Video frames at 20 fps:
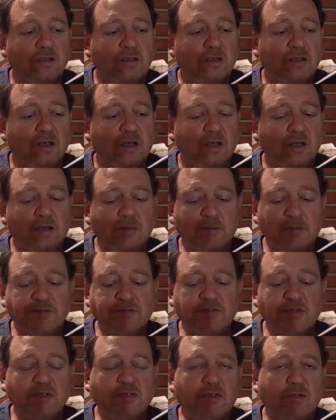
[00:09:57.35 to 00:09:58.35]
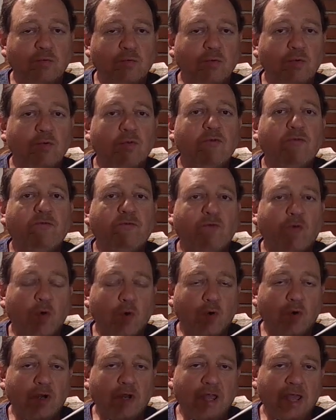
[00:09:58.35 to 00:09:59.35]
on it. It's a LaRue
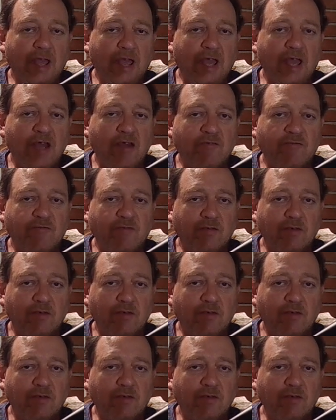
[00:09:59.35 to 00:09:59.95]
4.5.